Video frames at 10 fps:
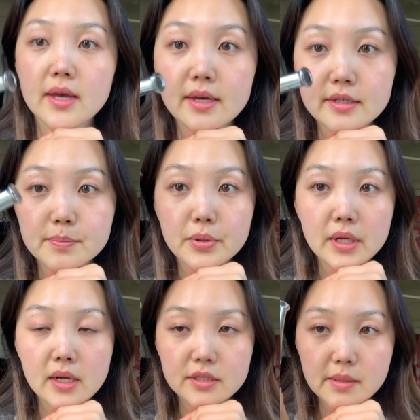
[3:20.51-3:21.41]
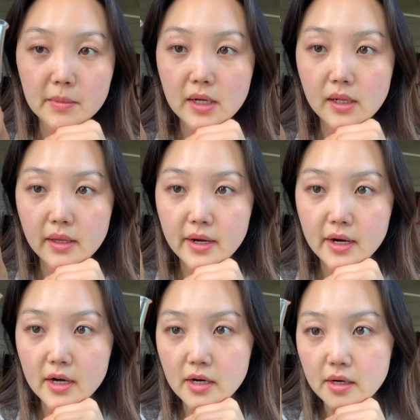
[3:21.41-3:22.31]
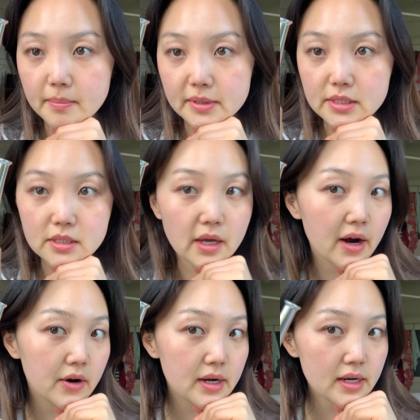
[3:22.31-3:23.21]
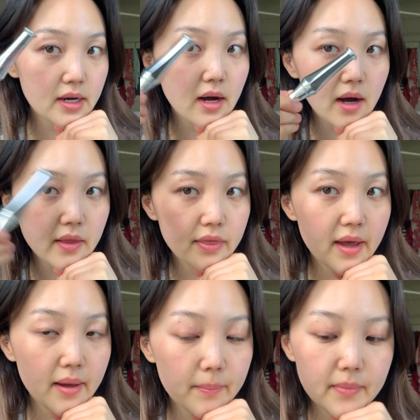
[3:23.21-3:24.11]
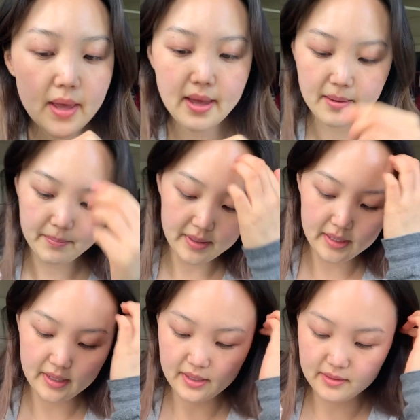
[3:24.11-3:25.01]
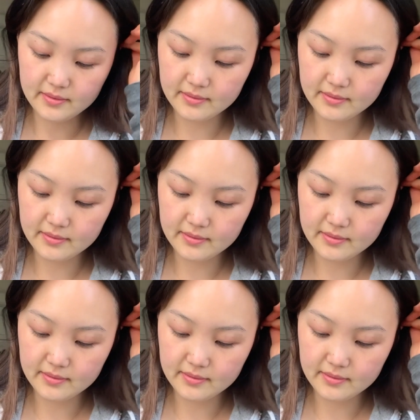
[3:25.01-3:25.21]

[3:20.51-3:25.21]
is putting some clear mascara on them, but